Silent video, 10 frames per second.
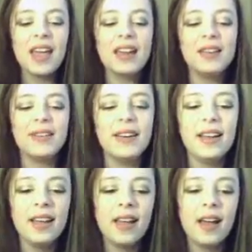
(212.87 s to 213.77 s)
anyway,
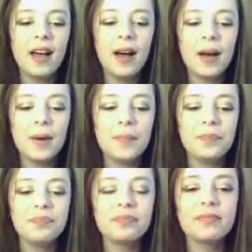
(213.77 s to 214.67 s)

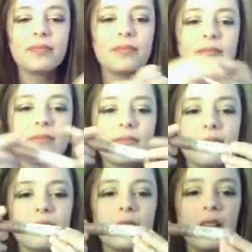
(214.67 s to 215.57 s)
um,
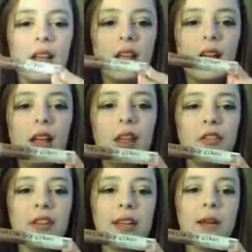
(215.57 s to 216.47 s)
another
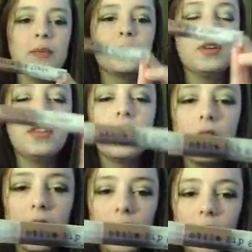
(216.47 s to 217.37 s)
thing it comes with
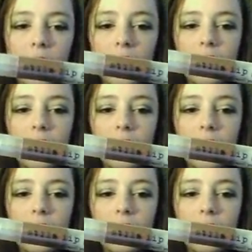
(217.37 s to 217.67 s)
are,